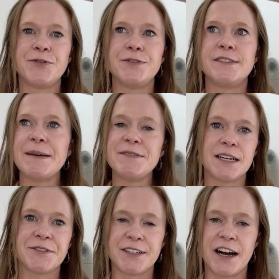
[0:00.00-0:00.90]
Save
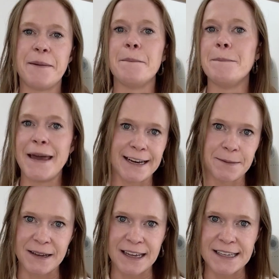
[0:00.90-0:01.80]
yourself the time, make it a
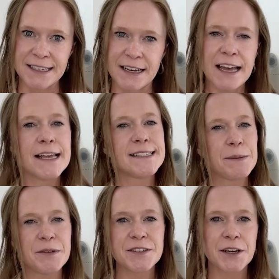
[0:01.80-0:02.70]
bit easier. Same
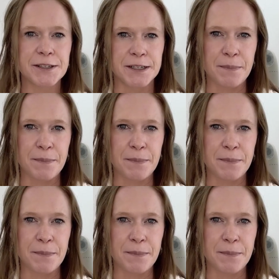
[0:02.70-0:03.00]
with skirts and